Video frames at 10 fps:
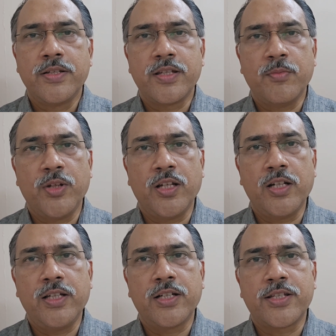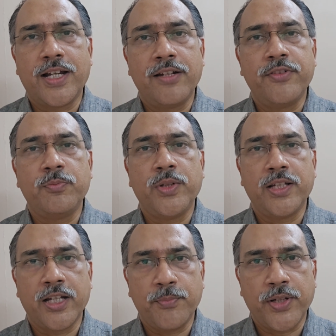Similarly, a child with
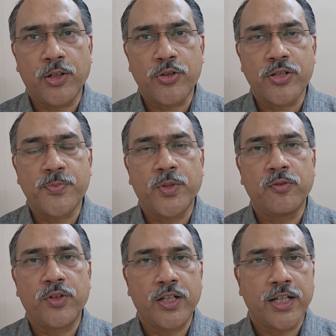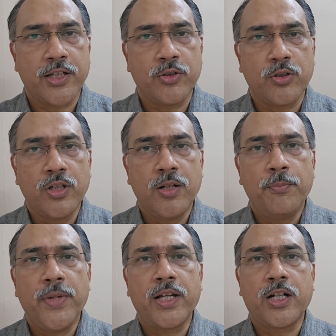benign paroxysmal vertigo
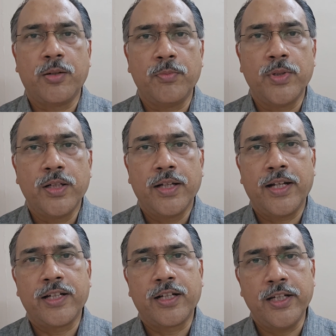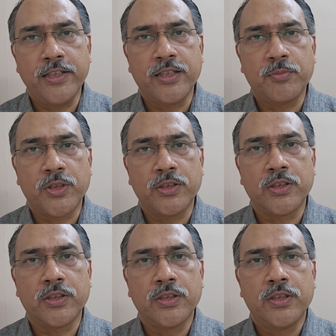may come and cling the
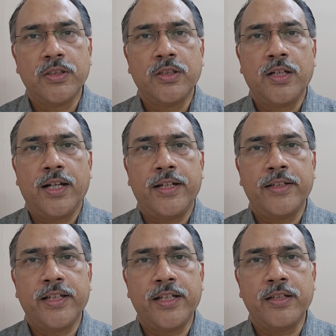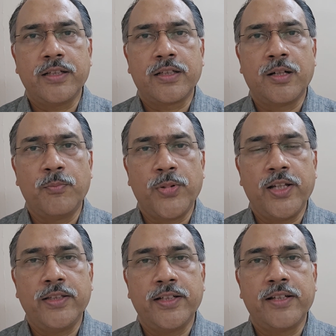mother and then
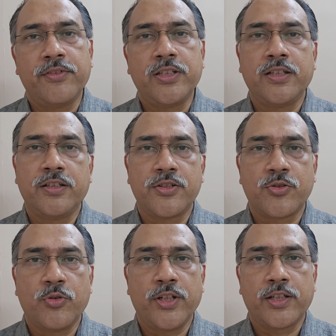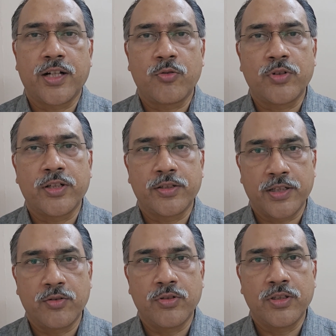complain that everything is going round and
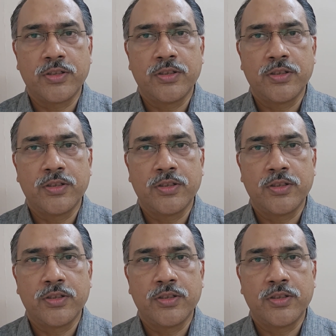round.